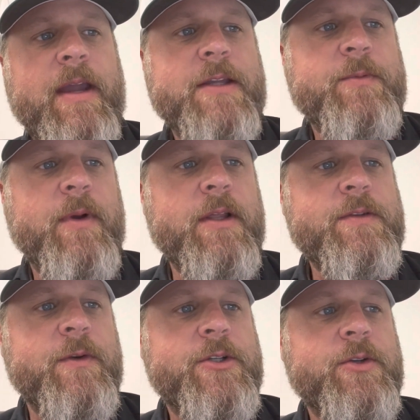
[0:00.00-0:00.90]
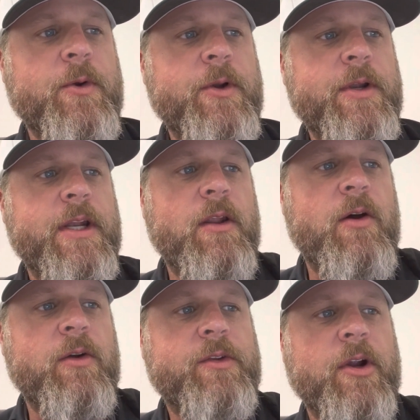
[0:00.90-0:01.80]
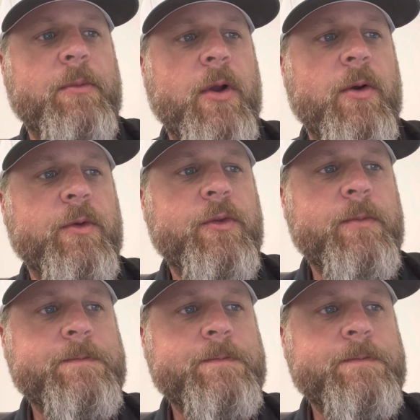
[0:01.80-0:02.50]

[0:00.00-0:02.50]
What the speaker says: as well as for short and long-term goals.